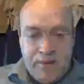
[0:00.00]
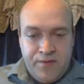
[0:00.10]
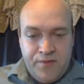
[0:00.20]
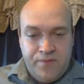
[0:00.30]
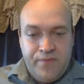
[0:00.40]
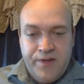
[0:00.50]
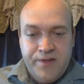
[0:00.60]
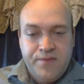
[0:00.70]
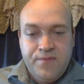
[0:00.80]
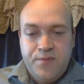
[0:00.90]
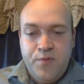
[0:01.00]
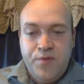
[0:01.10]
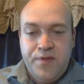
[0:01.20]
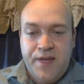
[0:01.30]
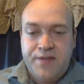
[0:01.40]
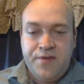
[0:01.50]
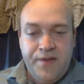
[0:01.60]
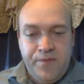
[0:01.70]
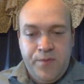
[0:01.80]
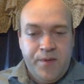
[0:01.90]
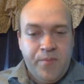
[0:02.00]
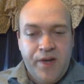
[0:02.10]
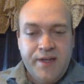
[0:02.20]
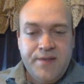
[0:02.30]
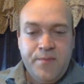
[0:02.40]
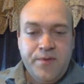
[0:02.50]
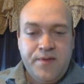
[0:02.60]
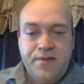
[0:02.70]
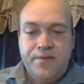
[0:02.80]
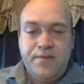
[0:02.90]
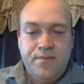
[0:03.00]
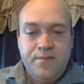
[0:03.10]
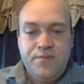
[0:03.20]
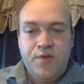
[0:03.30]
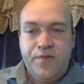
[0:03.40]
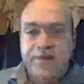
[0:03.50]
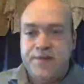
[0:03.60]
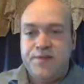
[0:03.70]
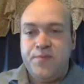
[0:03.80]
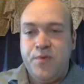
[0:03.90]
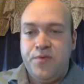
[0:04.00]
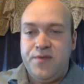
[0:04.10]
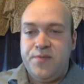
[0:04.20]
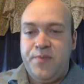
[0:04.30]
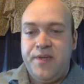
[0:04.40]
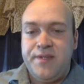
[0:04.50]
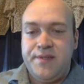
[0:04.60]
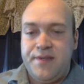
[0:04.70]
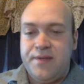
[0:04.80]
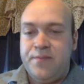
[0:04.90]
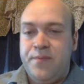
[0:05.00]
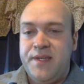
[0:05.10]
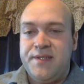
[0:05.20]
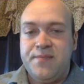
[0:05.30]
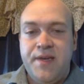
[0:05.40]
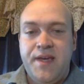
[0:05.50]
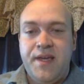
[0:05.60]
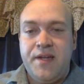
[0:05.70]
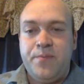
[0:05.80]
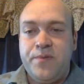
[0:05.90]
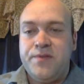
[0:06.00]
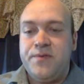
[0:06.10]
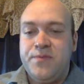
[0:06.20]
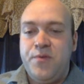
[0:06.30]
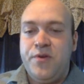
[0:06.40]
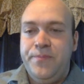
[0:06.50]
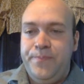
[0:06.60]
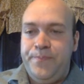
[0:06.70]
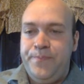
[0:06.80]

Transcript: So very smooth textured, even when it breaks. Most of the surface is smooth just because the pieces making it up are so small.